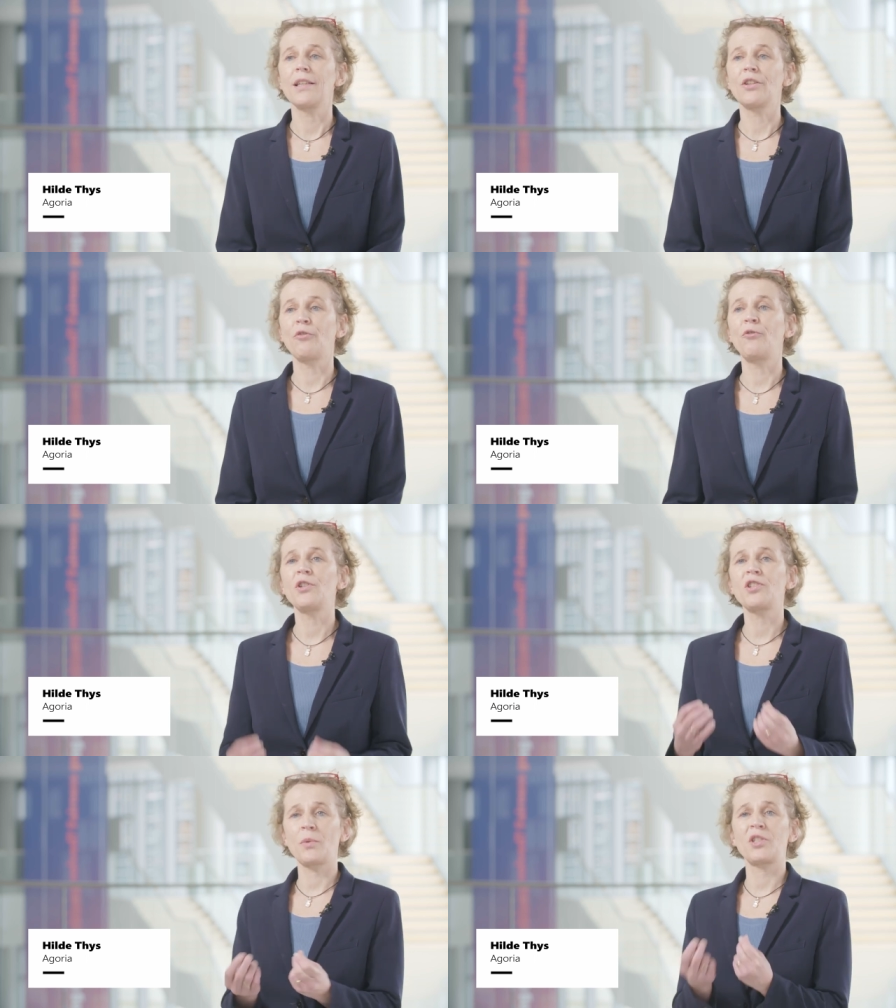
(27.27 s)
the
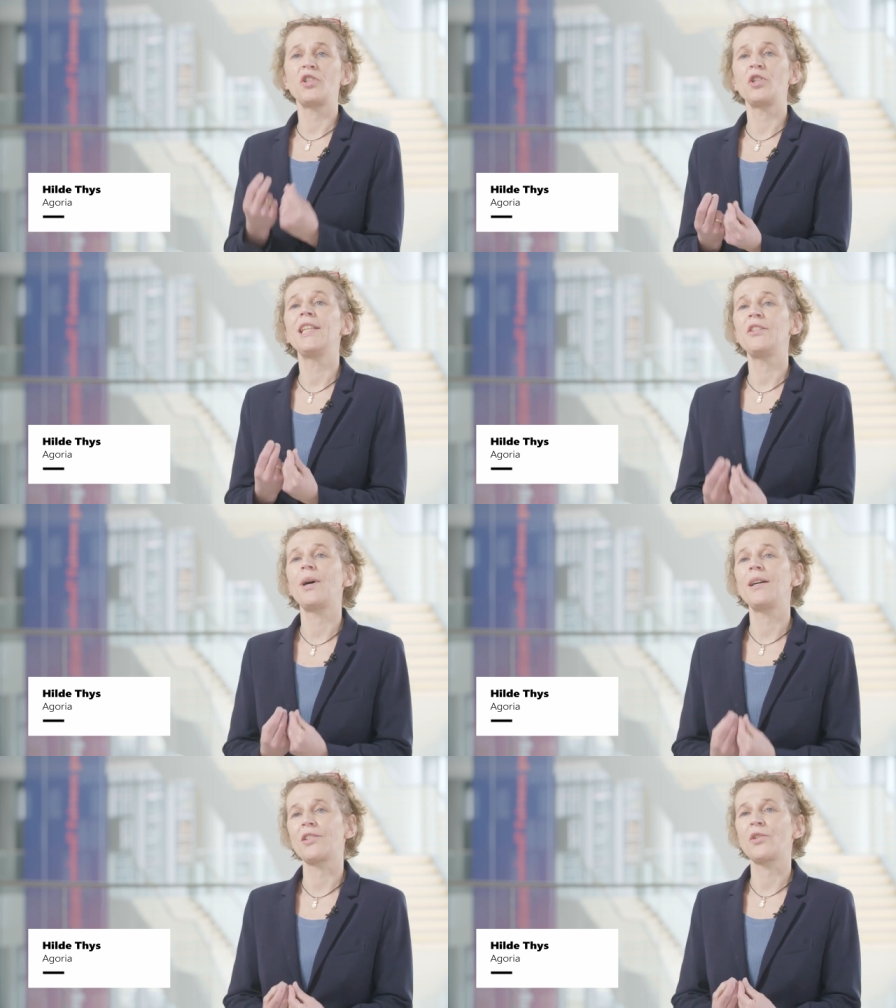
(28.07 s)
first question you need
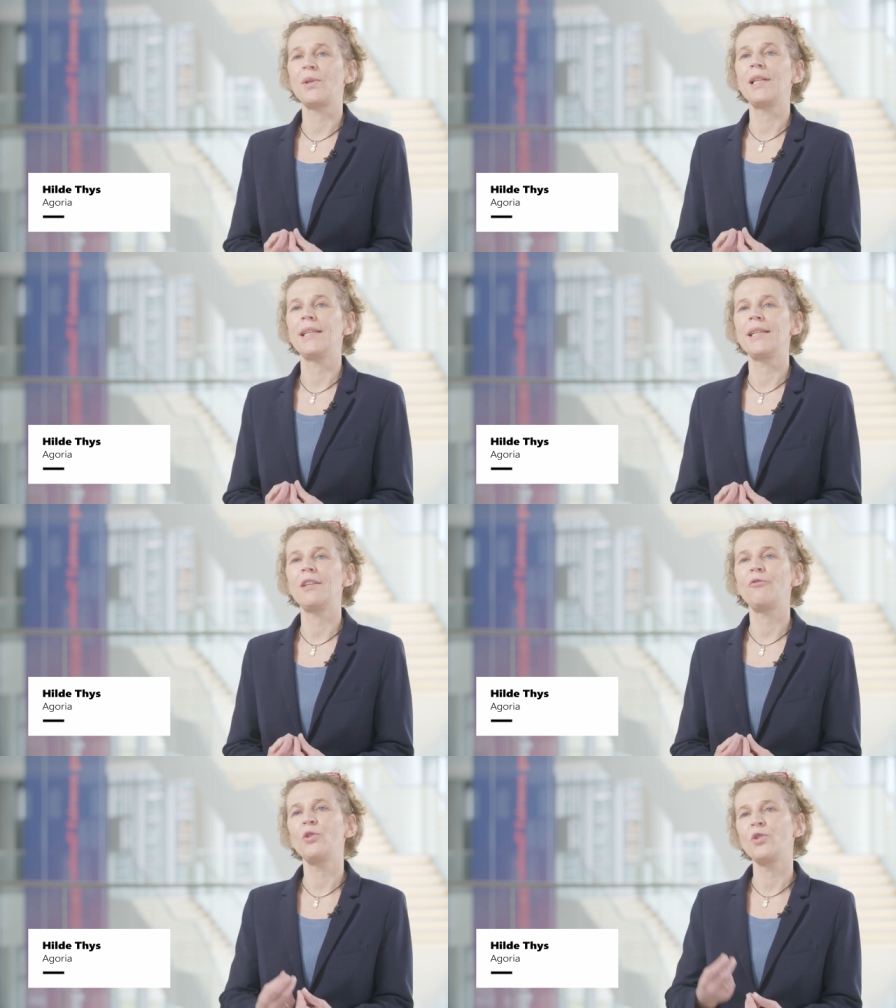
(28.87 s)
to ask really
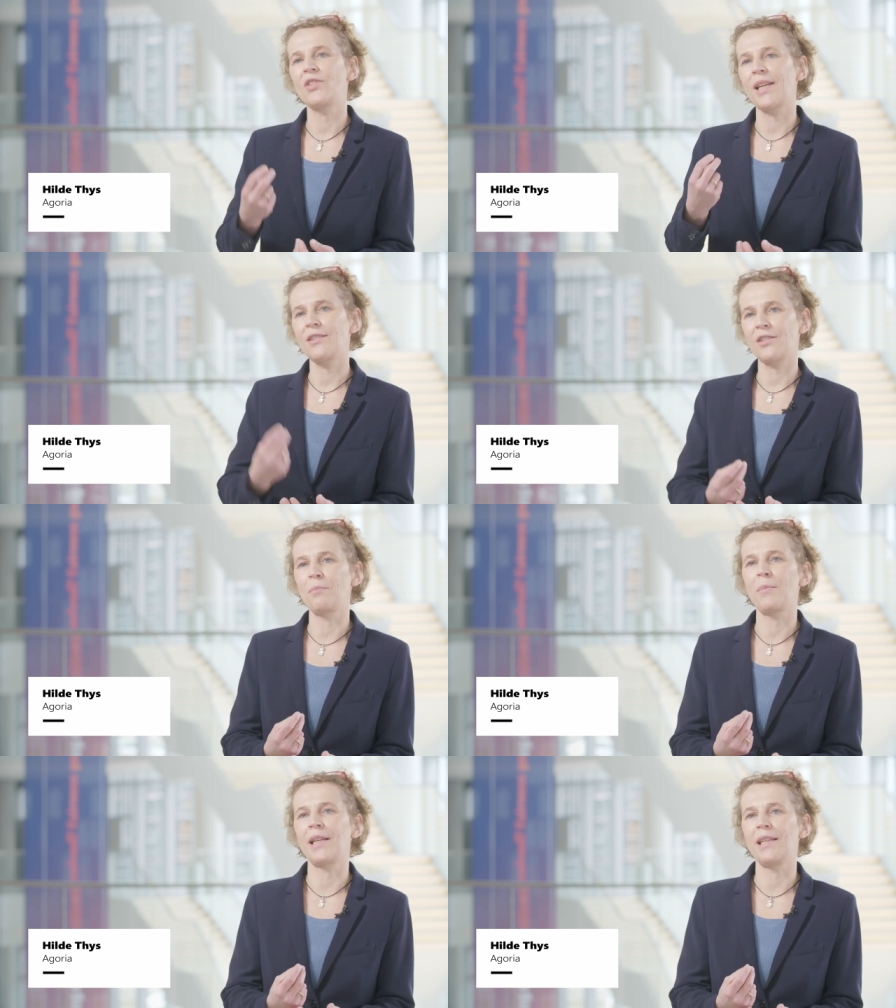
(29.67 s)
if you send
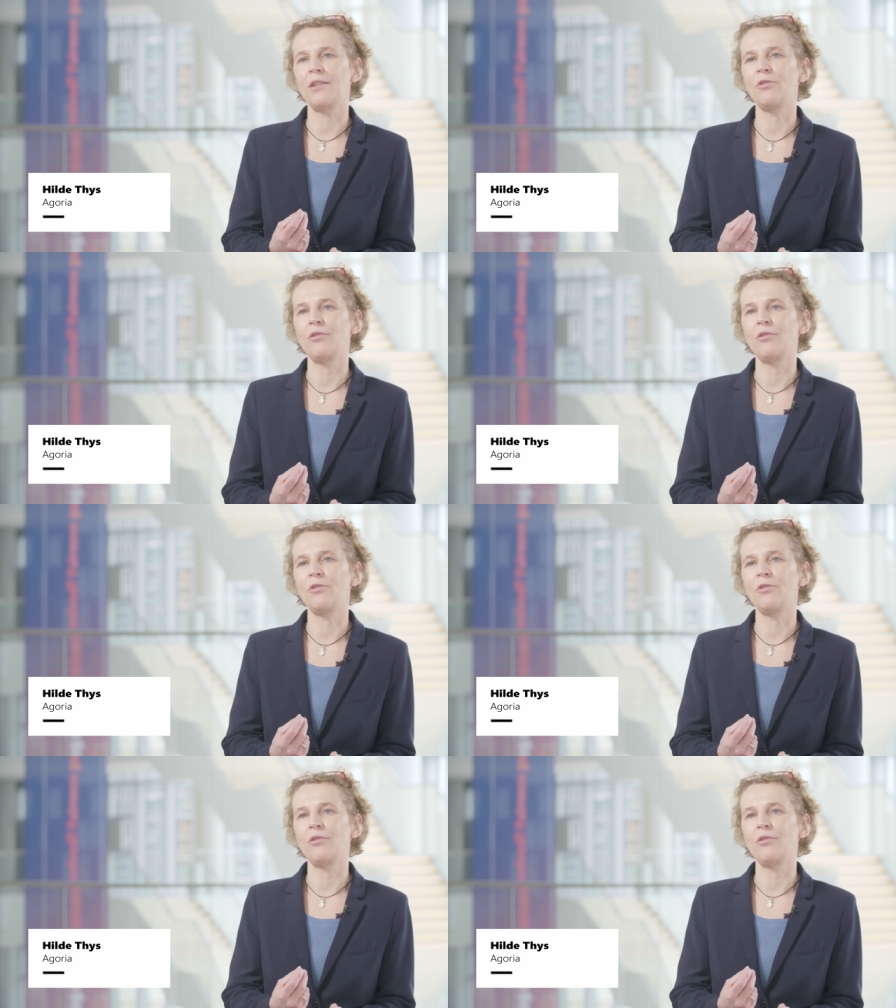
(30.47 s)
somebody,